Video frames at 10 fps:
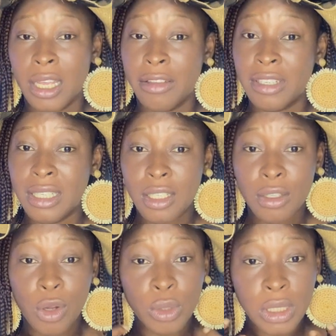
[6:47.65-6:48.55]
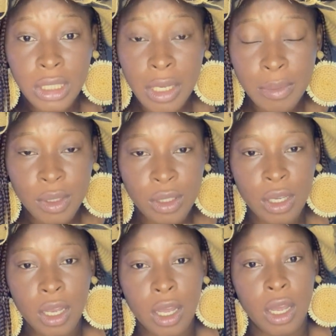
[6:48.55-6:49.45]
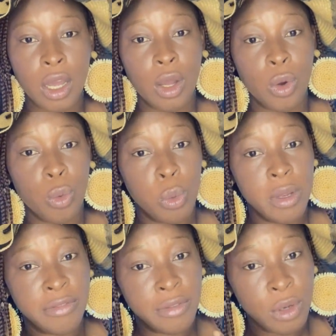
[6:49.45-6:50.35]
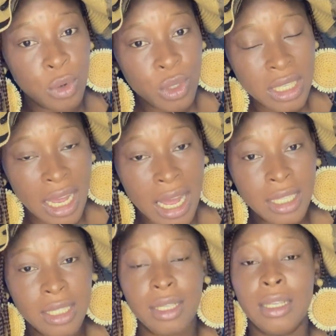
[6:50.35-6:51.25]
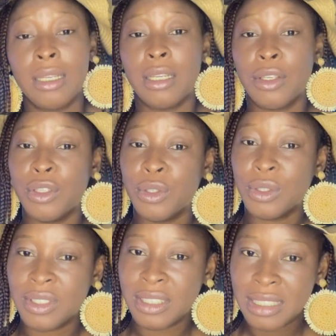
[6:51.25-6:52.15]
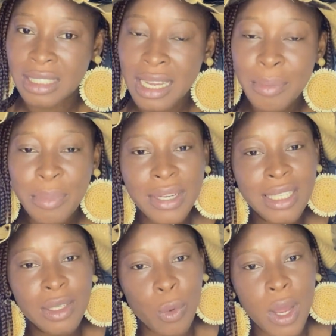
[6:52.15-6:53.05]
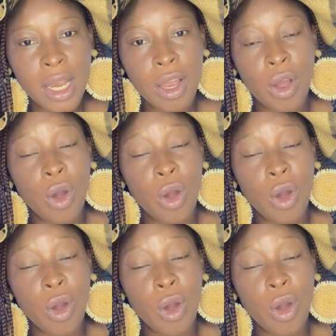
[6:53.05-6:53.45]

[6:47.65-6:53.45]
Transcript: Is this concept we've looked at that you do not understand pretty well,